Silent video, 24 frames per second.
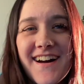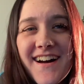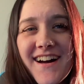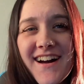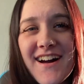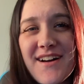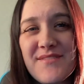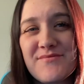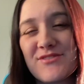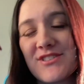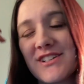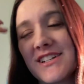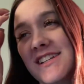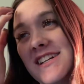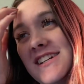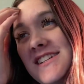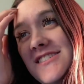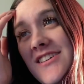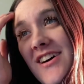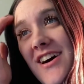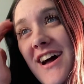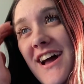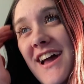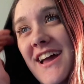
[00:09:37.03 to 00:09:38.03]
I'm really
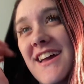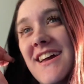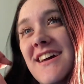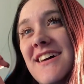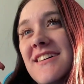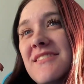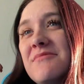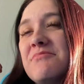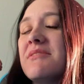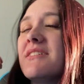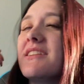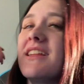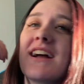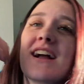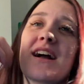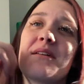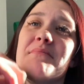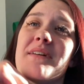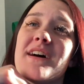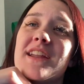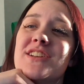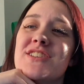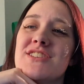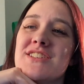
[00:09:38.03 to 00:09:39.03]
tired, but like I'm
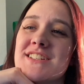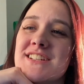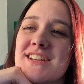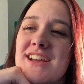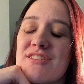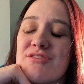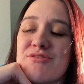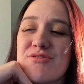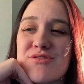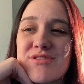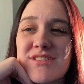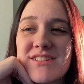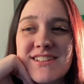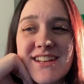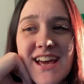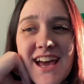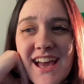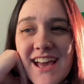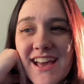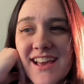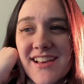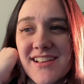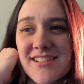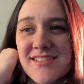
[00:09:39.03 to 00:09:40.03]
managing to get through the
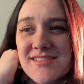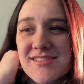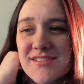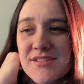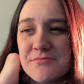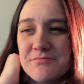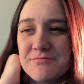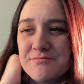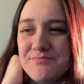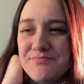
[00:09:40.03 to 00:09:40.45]
days.